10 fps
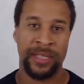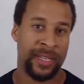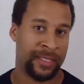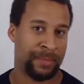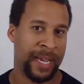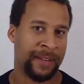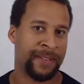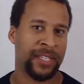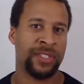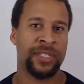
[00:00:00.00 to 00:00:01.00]
It's a
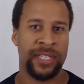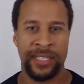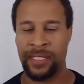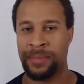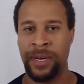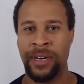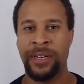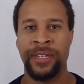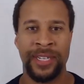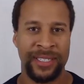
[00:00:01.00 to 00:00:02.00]
panfish, it's small,
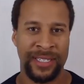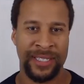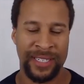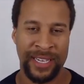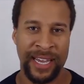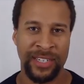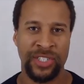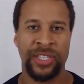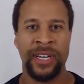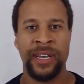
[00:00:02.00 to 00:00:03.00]
it's easy to
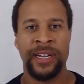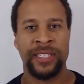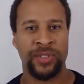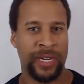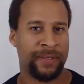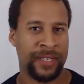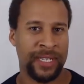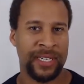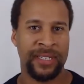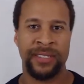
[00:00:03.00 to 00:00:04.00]
catch, it's great for
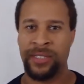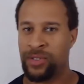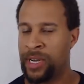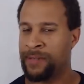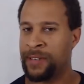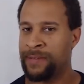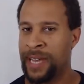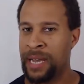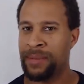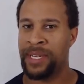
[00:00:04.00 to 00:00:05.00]
kids, it's great for the
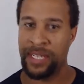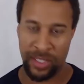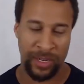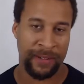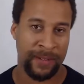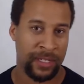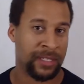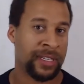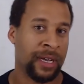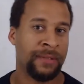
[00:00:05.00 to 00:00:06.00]
family, it's great for
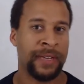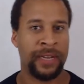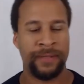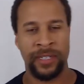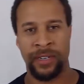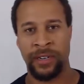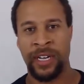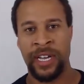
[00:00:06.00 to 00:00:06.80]
yourself if you're